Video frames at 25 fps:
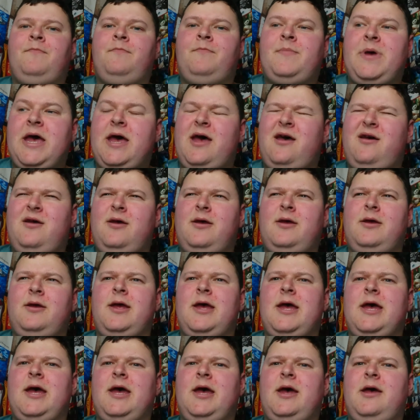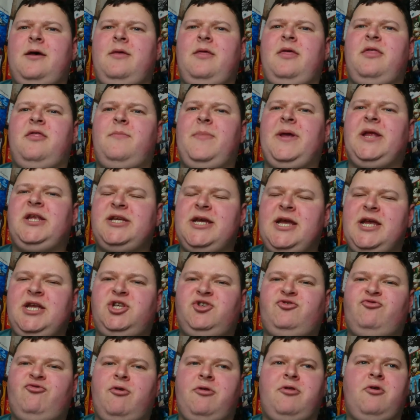but there's a big
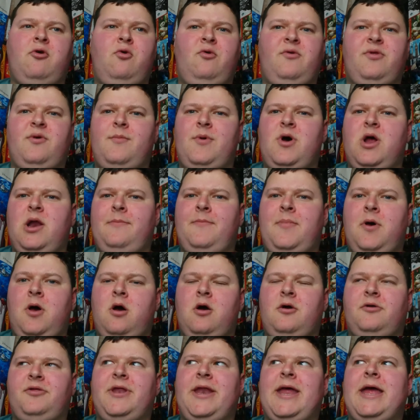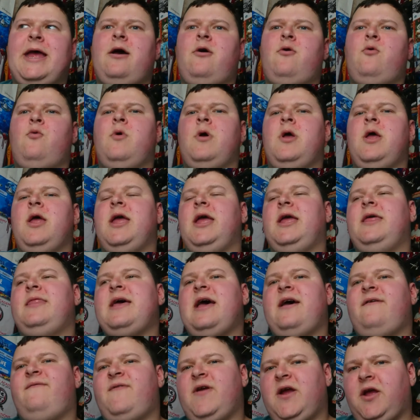change across all the Merlin parks and how
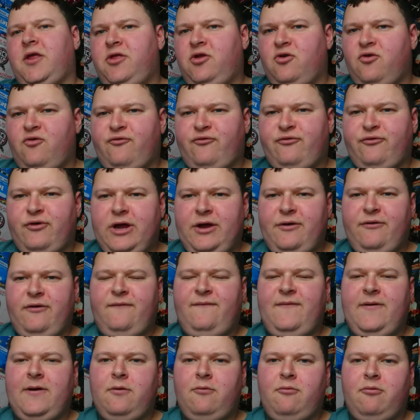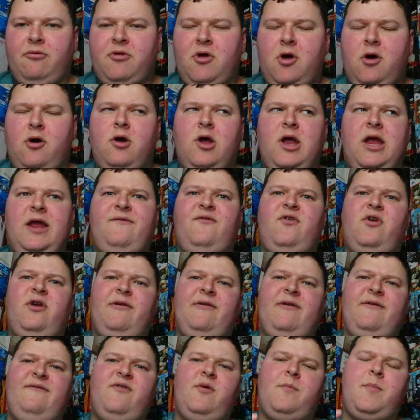that affects your free refills, or if
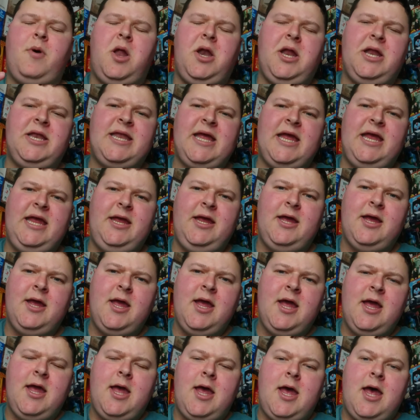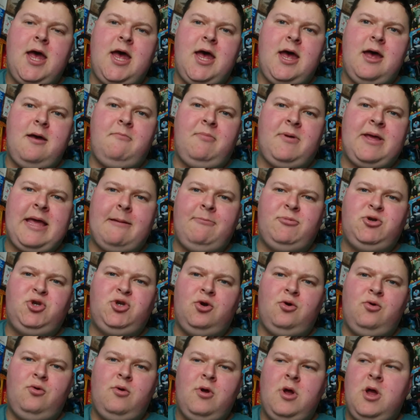you're buying a day
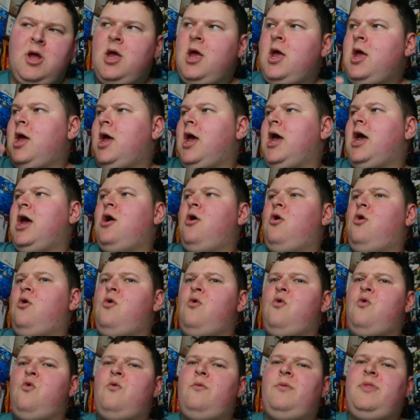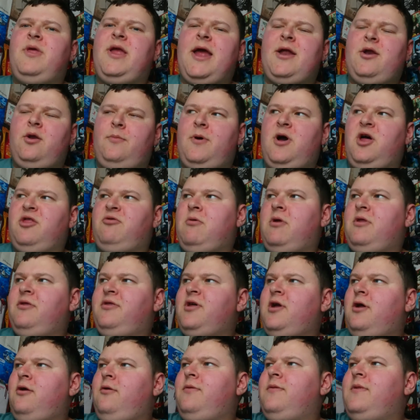capsule or the annual pass one.
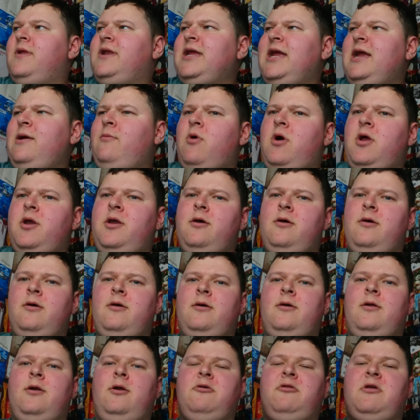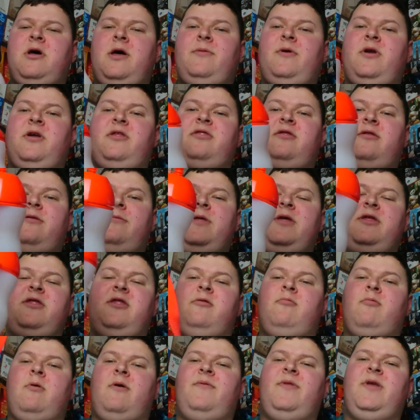So the day one looks like this.
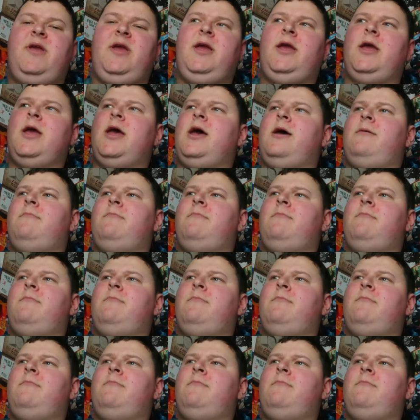This is one of the